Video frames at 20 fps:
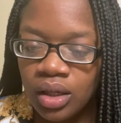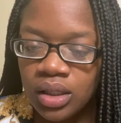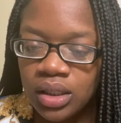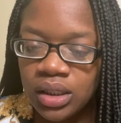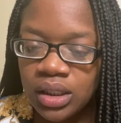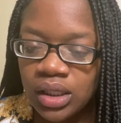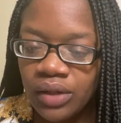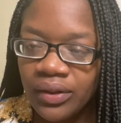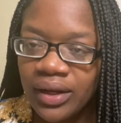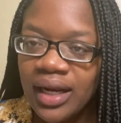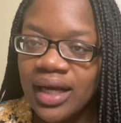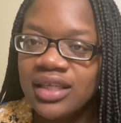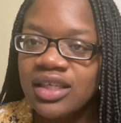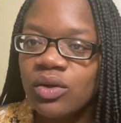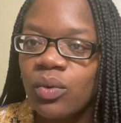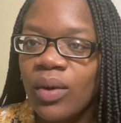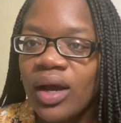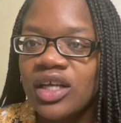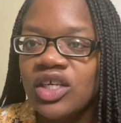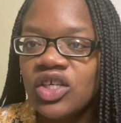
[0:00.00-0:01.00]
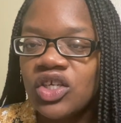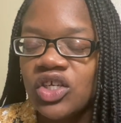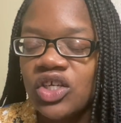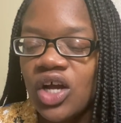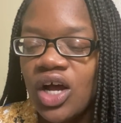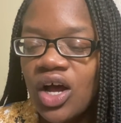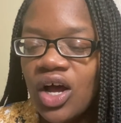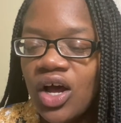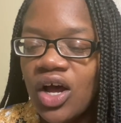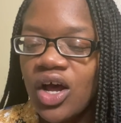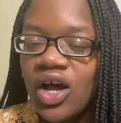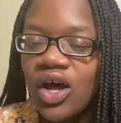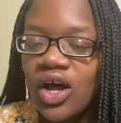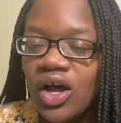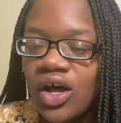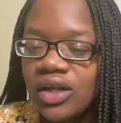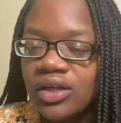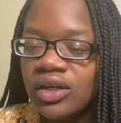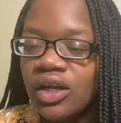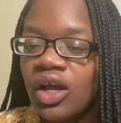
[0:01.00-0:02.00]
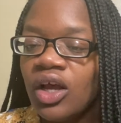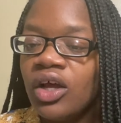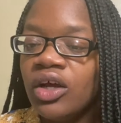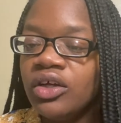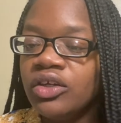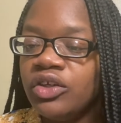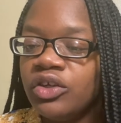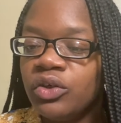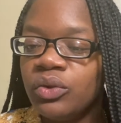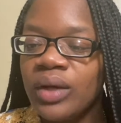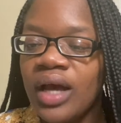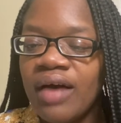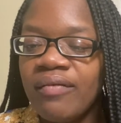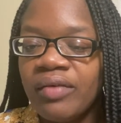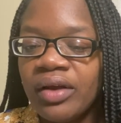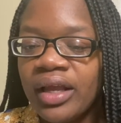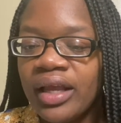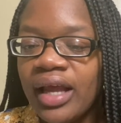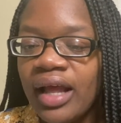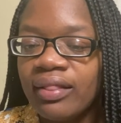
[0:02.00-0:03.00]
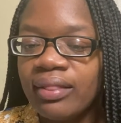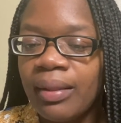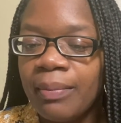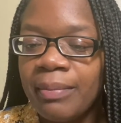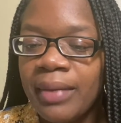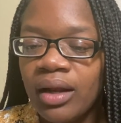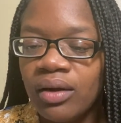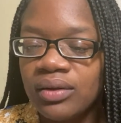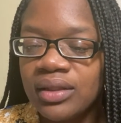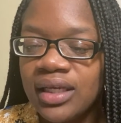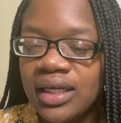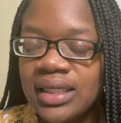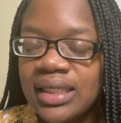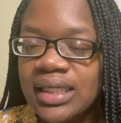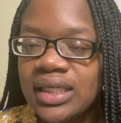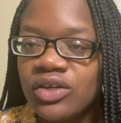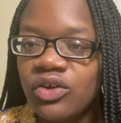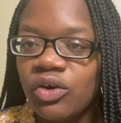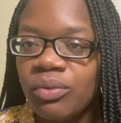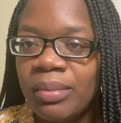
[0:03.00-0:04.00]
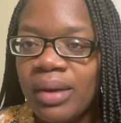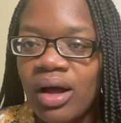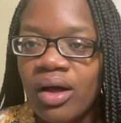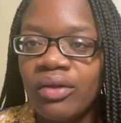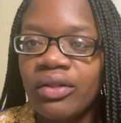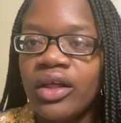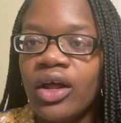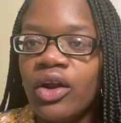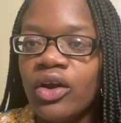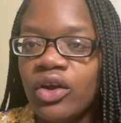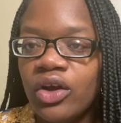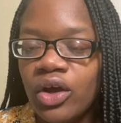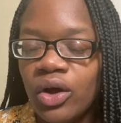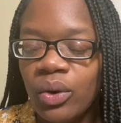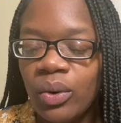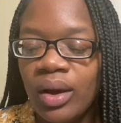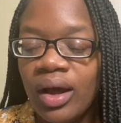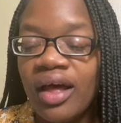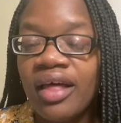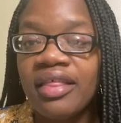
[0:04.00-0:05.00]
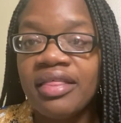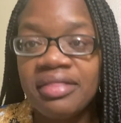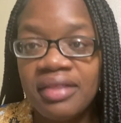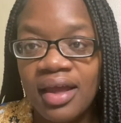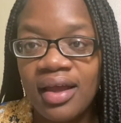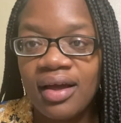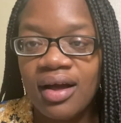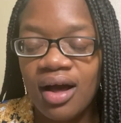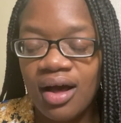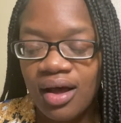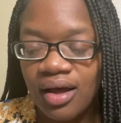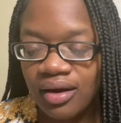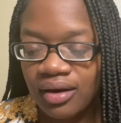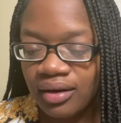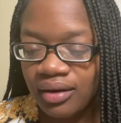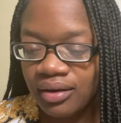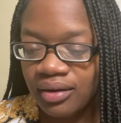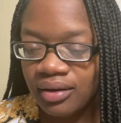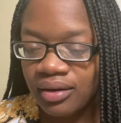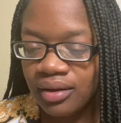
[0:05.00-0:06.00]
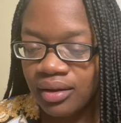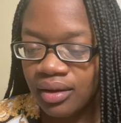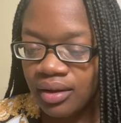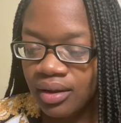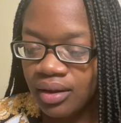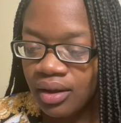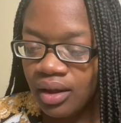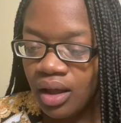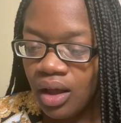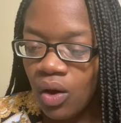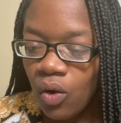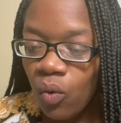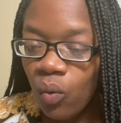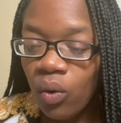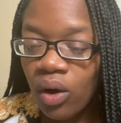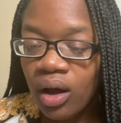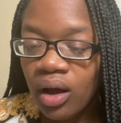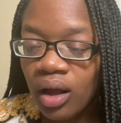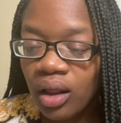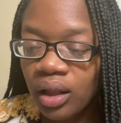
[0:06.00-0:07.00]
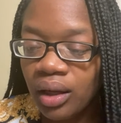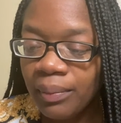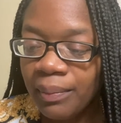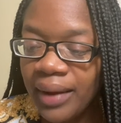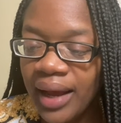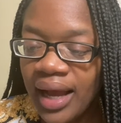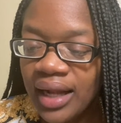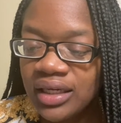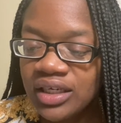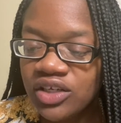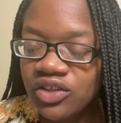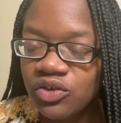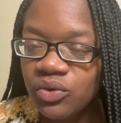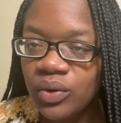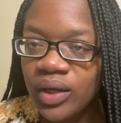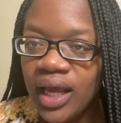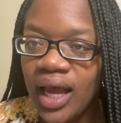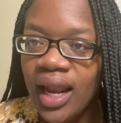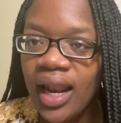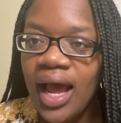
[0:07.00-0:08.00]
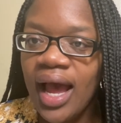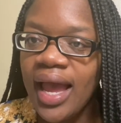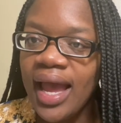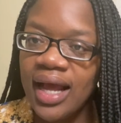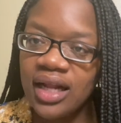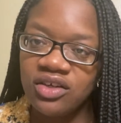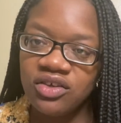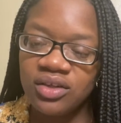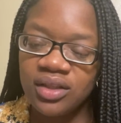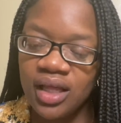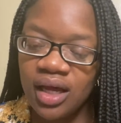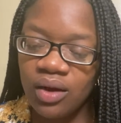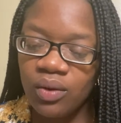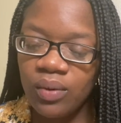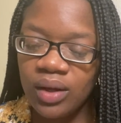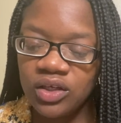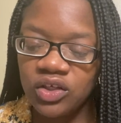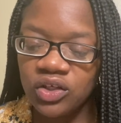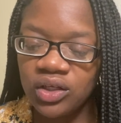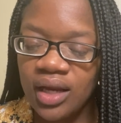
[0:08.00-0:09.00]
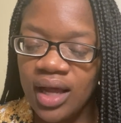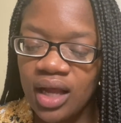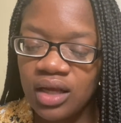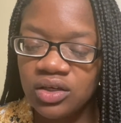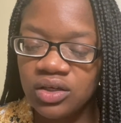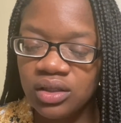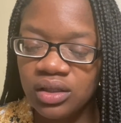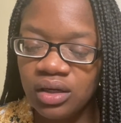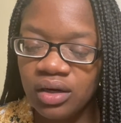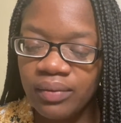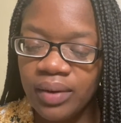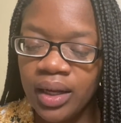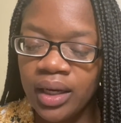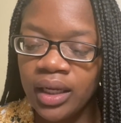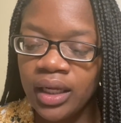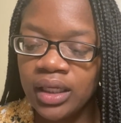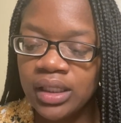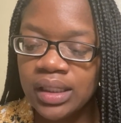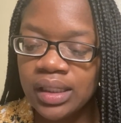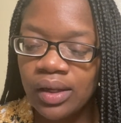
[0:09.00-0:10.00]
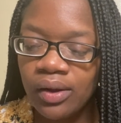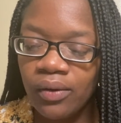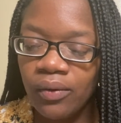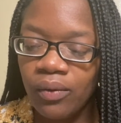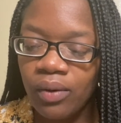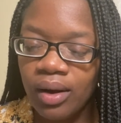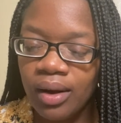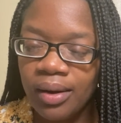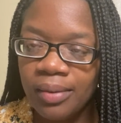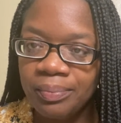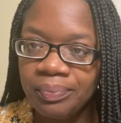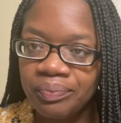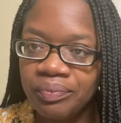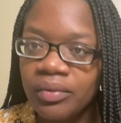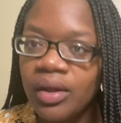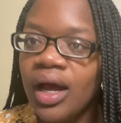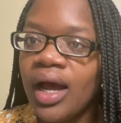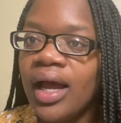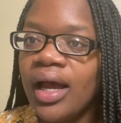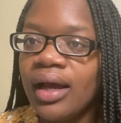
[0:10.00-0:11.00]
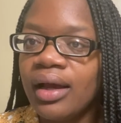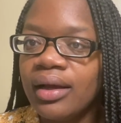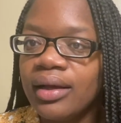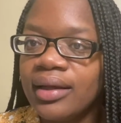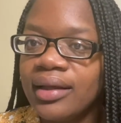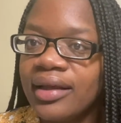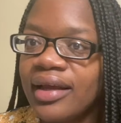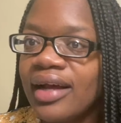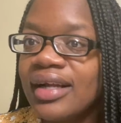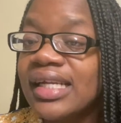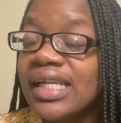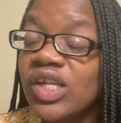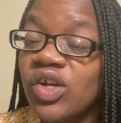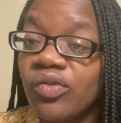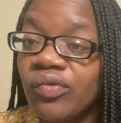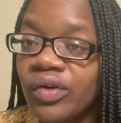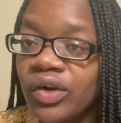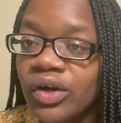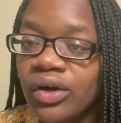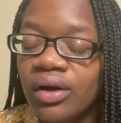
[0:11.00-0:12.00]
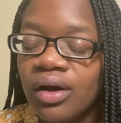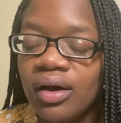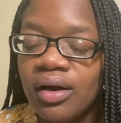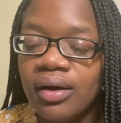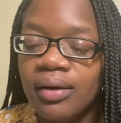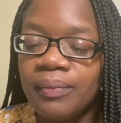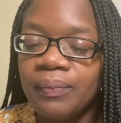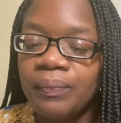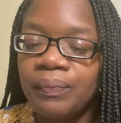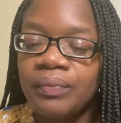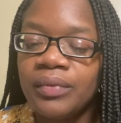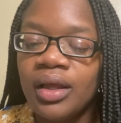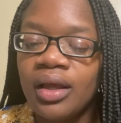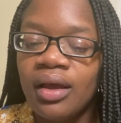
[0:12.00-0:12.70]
So the next question, do you ever get the metal taste in your mouth? No, thank God. What color bands do you get? I answered that question actually already. So um, I get silver. Um,